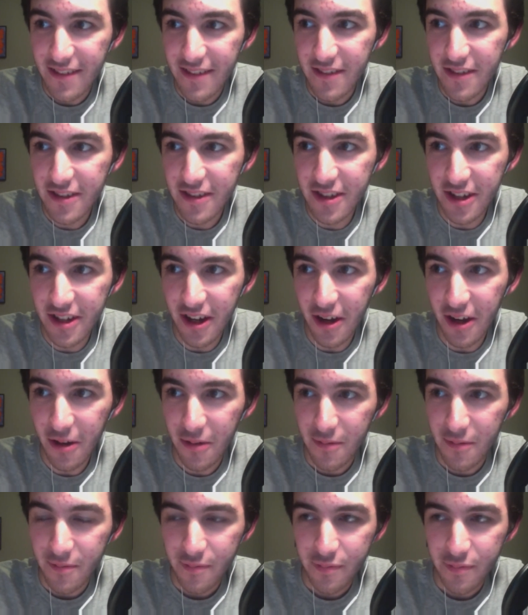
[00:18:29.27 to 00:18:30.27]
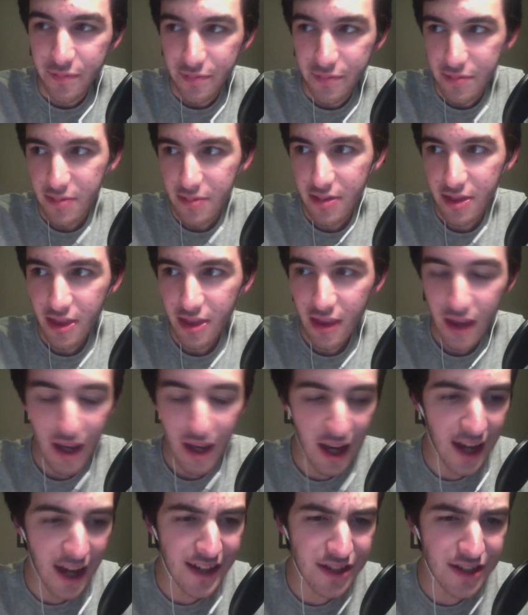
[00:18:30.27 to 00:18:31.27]
you know,
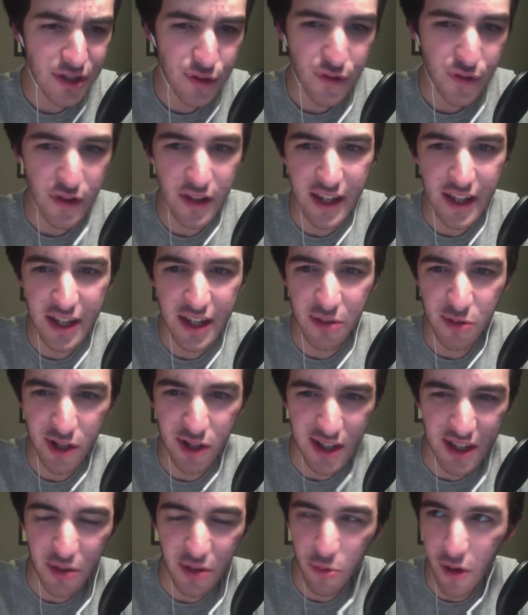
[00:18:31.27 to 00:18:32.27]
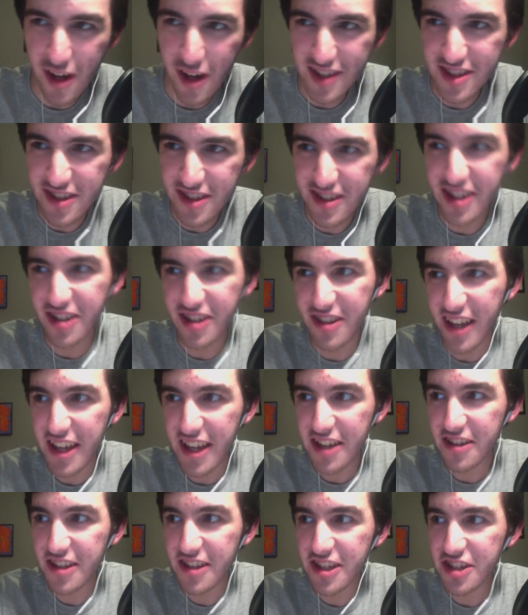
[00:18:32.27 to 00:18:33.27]
I just feel like it was a little,
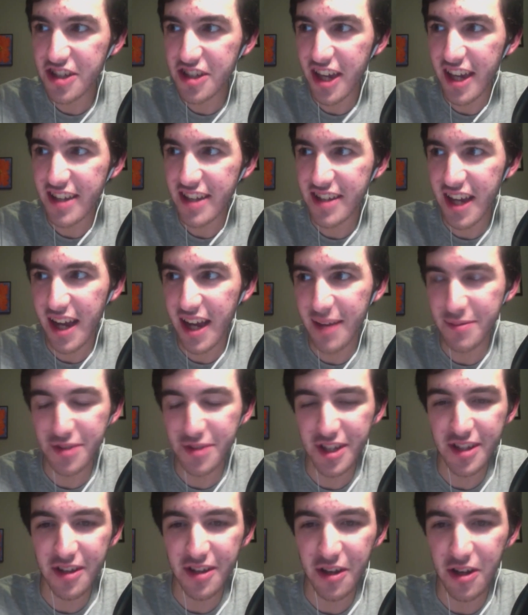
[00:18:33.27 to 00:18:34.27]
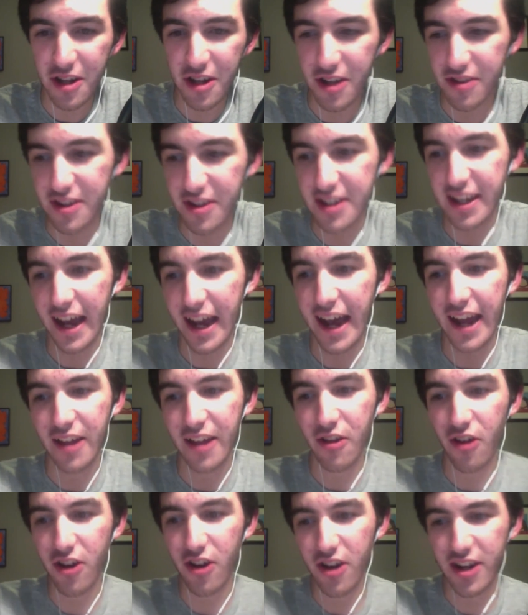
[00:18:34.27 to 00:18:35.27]
like, cliche at times, like, the
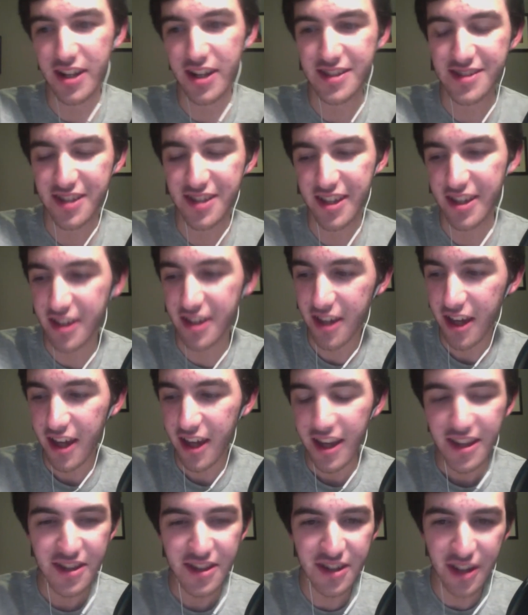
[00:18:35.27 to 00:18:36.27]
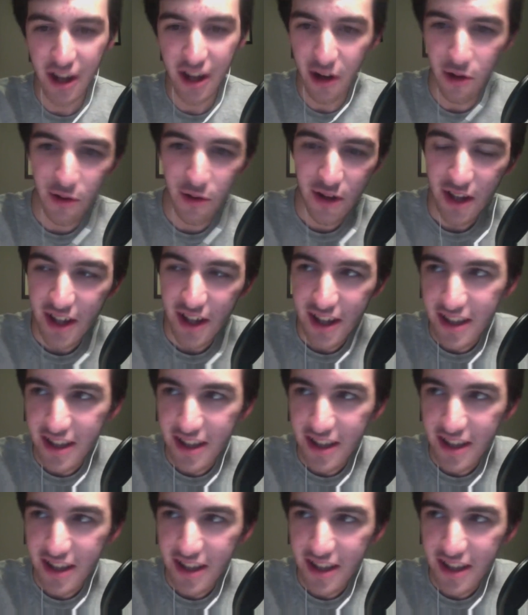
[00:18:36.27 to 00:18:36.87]
dialogue, it's like, you know,